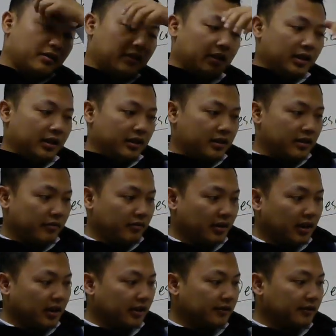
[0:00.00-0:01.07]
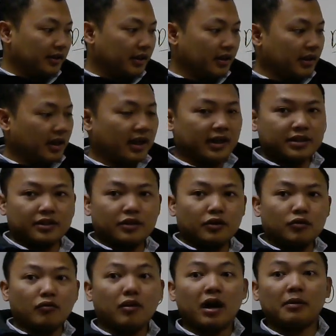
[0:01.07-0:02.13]
is some curve in the x
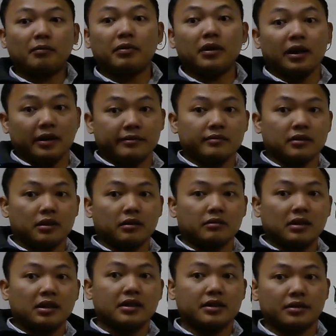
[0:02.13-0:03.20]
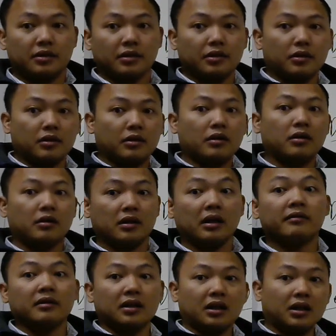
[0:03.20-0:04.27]
or y plane. So that is your
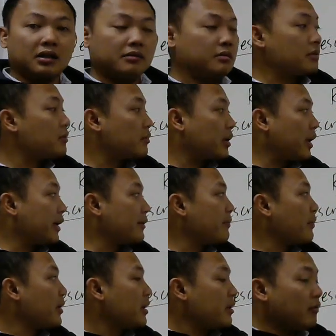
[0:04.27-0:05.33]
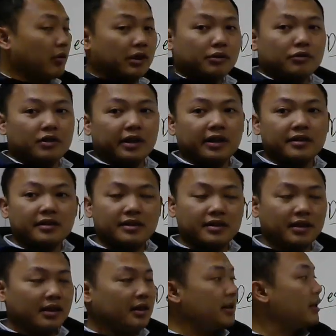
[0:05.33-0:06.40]
level curve. Okay, when you change
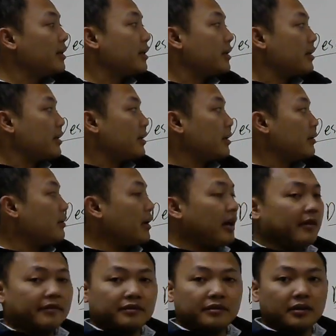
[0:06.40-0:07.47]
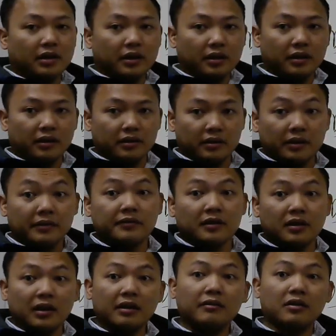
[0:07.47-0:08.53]
c, you have different
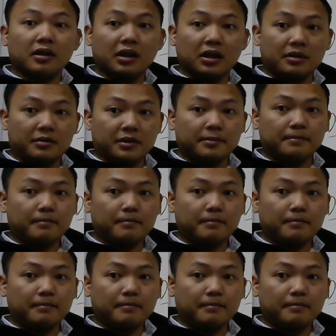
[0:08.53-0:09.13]
level curves.